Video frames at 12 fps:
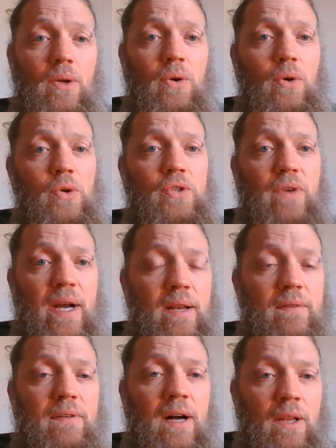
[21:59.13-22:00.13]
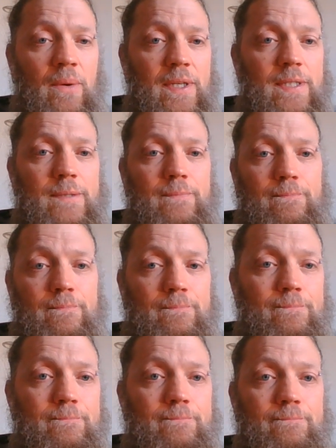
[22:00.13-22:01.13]
Who's ready to follow it?
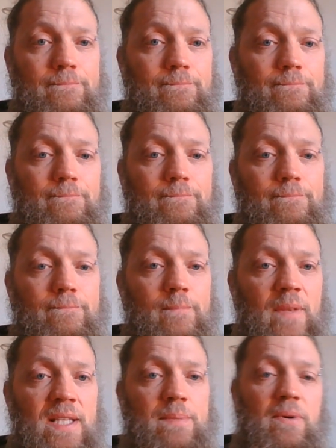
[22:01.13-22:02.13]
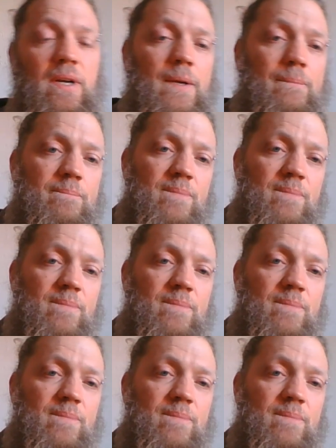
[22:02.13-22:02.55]
Let's pray.